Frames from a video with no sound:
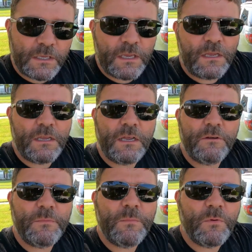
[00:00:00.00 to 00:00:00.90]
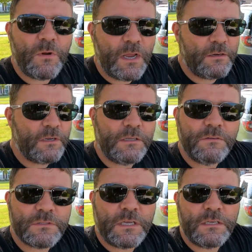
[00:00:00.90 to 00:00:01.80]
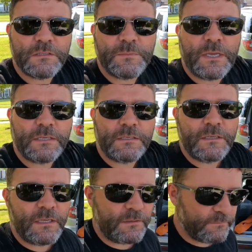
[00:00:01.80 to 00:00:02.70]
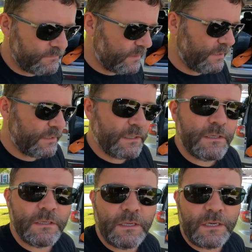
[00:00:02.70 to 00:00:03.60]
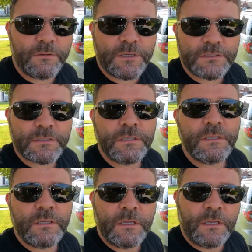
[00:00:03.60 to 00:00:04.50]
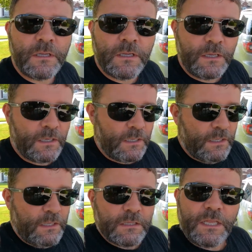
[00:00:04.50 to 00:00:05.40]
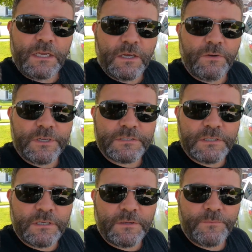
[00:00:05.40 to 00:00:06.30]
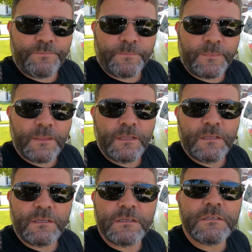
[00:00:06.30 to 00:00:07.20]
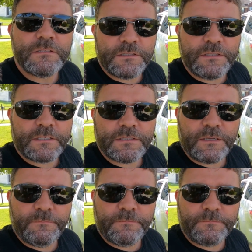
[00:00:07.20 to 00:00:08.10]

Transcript: Yeah, I remember riding on those Hondas back in the day. But anyways, like always, till next time,